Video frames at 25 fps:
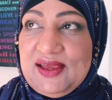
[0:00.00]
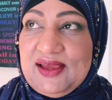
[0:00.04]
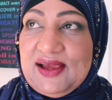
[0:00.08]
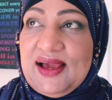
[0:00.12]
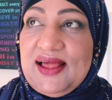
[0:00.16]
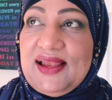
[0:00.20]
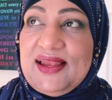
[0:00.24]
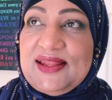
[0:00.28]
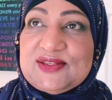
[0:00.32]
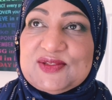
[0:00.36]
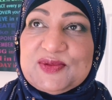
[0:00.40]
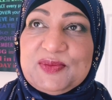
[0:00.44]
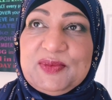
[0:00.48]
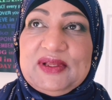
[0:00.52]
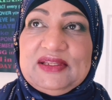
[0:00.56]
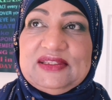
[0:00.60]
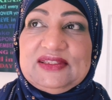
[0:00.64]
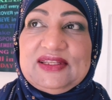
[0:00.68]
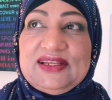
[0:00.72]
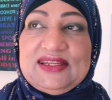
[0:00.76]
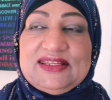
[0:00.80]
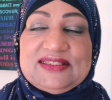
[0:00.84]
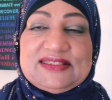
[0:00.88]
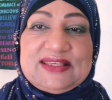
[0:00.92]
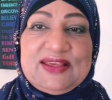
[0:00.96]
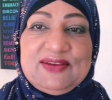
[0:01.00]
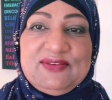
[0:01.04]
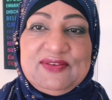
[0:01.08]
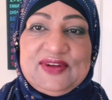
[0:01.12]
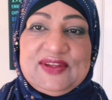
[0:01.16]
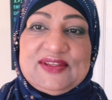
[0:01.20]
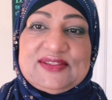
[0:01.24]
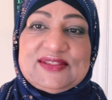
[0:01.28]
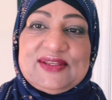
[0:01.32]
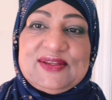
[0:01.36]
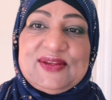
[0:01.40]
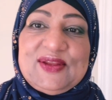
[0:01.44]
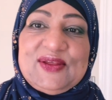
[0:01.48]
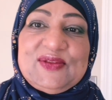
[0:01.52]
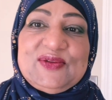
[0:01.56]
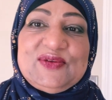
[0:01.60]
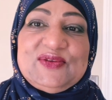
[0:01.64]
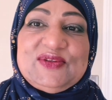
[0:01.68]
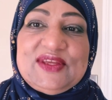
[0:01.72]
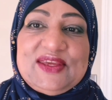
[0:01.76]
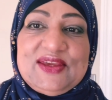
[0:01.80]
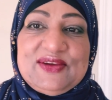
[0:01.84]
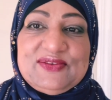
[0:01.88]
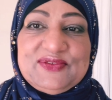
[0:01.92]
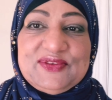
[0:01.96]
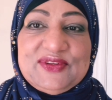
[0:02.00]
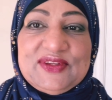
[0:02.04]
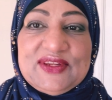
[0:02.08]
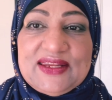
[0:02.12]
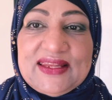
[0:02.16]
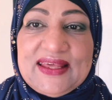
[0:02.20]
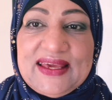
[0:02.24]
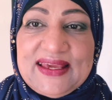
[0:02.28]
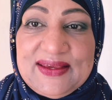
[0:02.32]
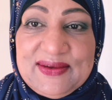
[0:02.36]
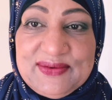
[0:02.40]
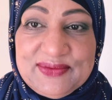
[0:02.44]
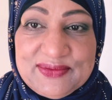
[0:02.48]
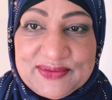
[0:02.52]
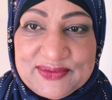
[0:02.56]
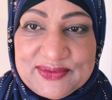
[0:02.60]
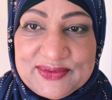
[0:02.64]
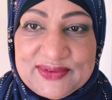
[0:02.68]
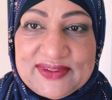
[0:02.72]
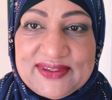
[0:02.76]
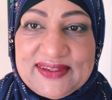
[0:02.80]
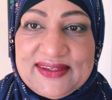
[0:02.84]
Allah subhanahu wa ta'ala has given us another day of life,